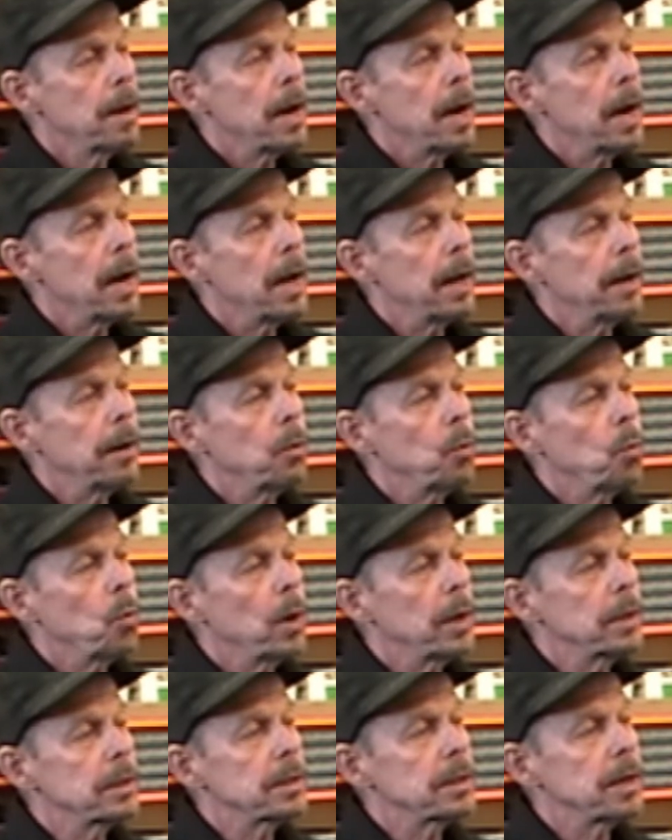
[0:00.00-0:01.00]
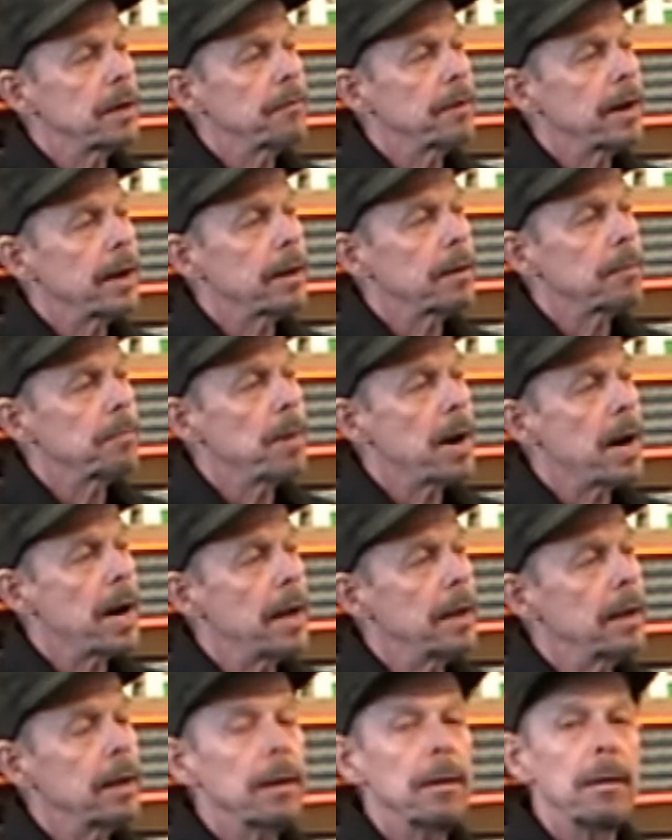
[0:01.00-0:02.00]
And once I've got
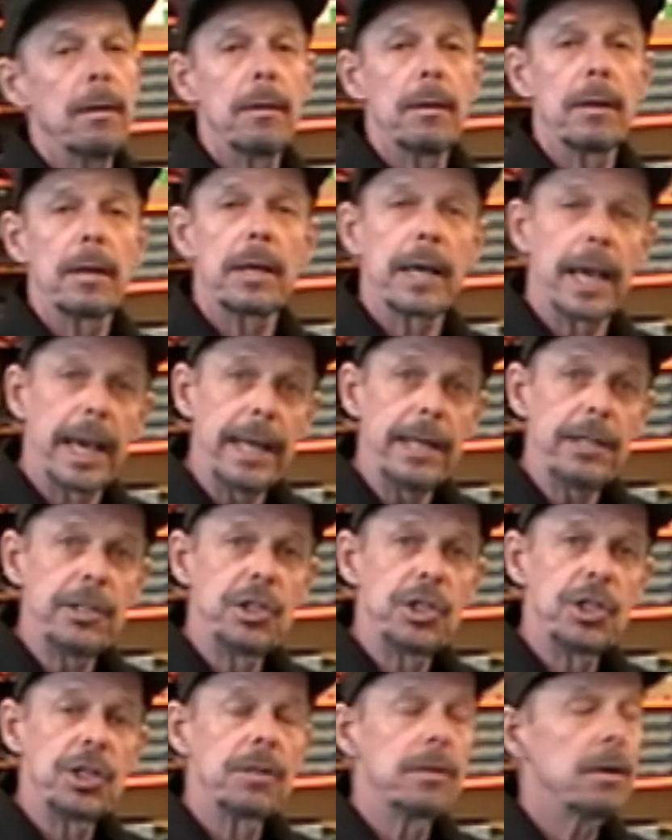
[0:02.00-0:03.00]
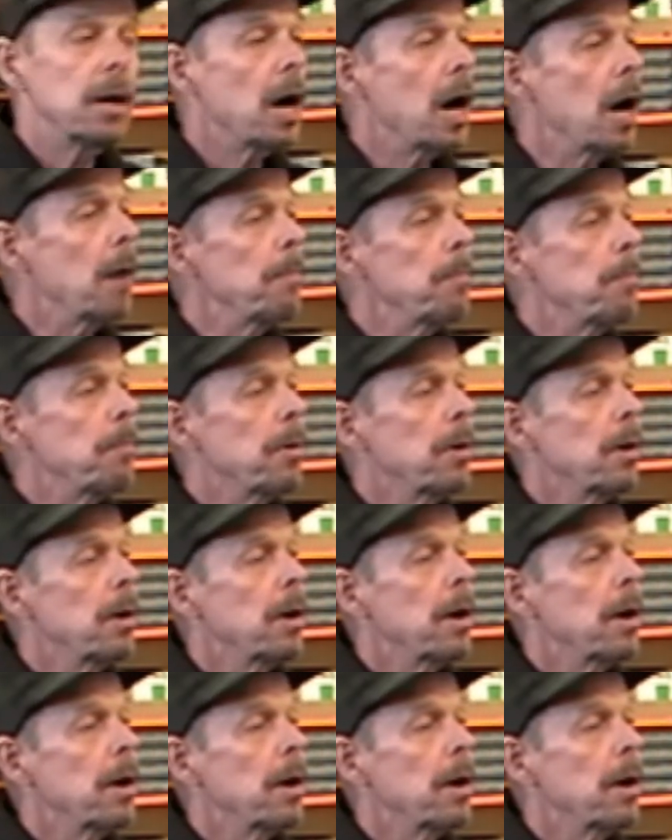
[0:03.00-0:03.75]
my cage up,